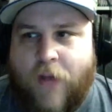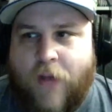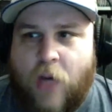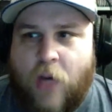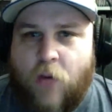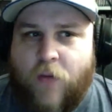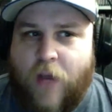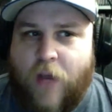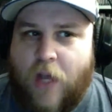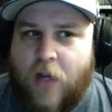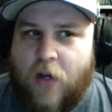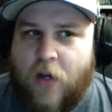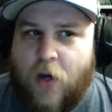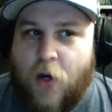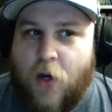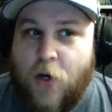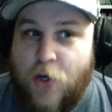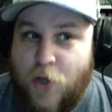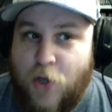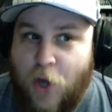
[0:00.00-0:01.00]
to have had
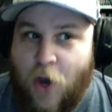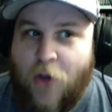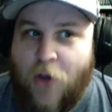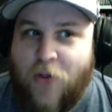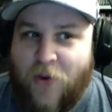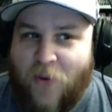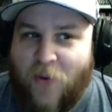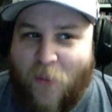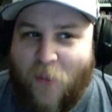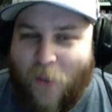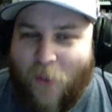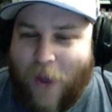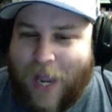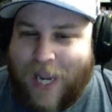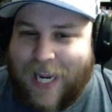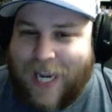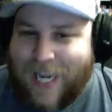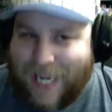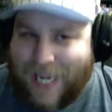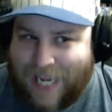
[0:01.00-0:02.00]
another way
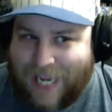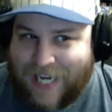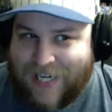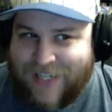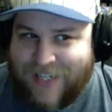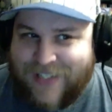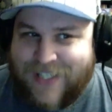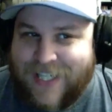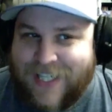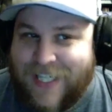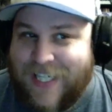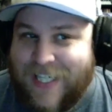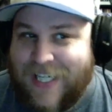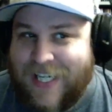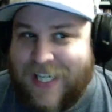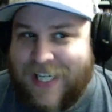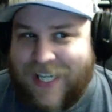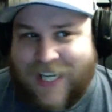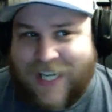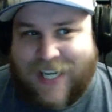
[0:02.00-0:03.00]
in to
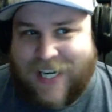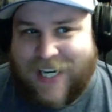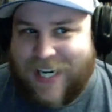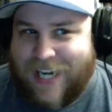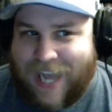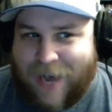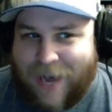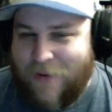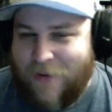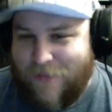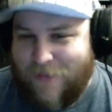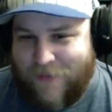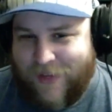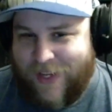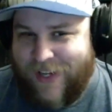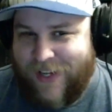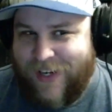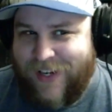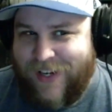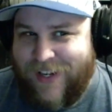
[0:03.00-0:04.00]
get in and out of
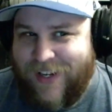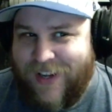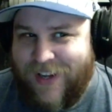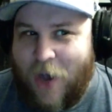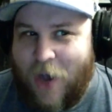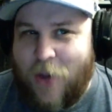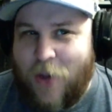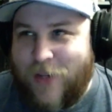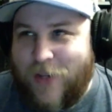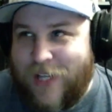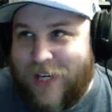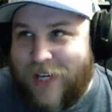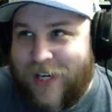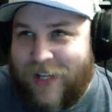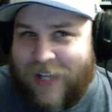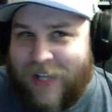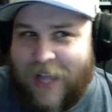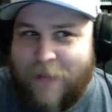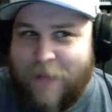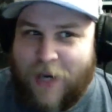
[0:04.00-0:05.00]
it, other than
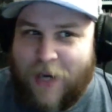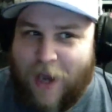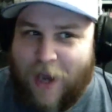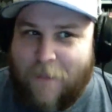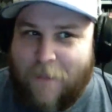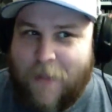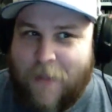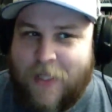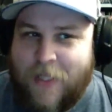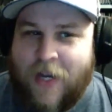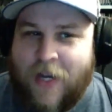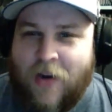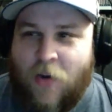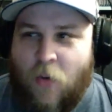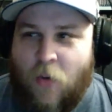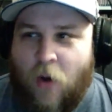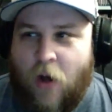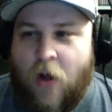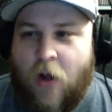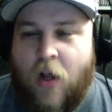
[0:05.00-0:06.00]
climbing up and down a
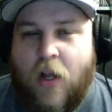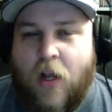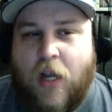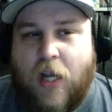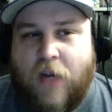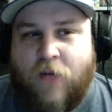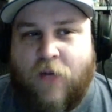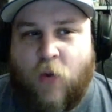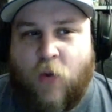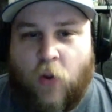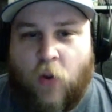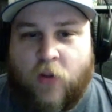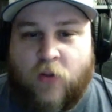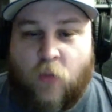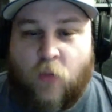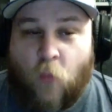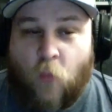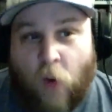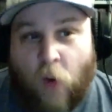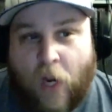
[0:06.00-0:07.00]
wall. And of course,
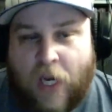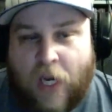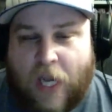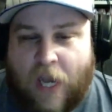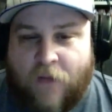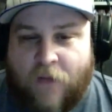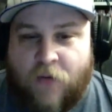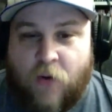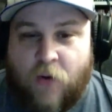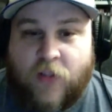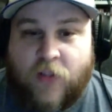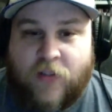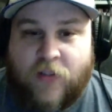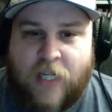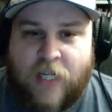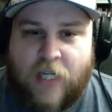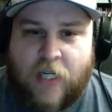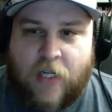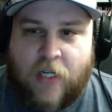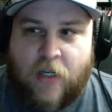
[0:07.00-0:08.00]
right after it's
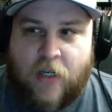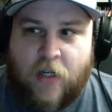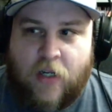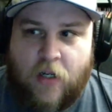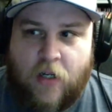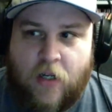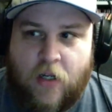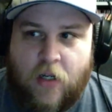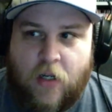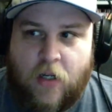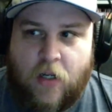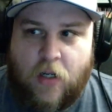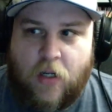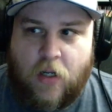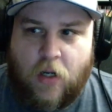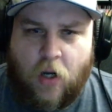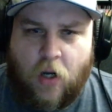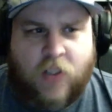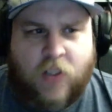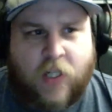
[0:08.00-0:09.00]
needed,
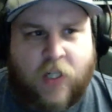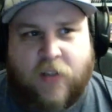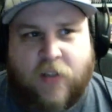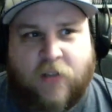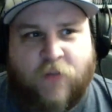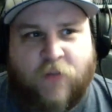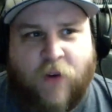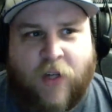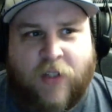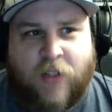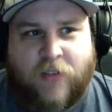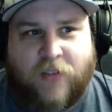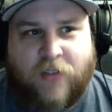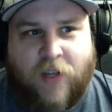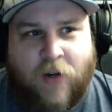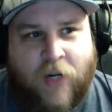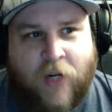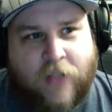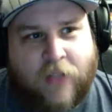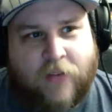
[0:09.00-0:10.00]
I'll check out this fucking
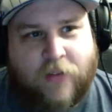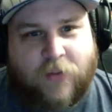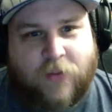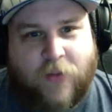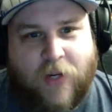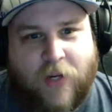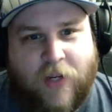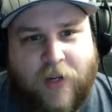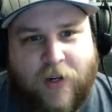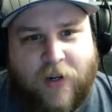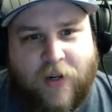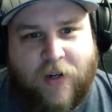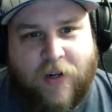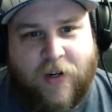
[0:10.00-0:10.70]
staircase. It's right here.